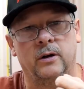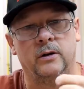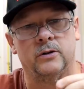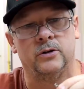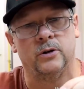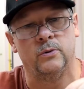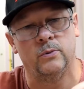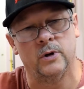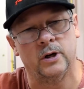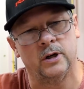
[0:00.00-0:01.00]
so
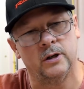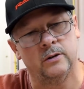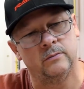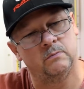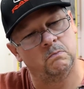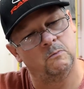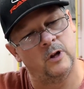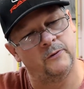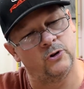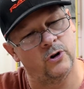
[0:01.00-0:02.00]
we'll
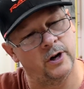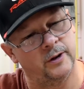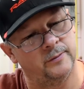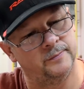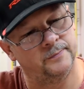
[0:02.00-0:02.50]
have to try it.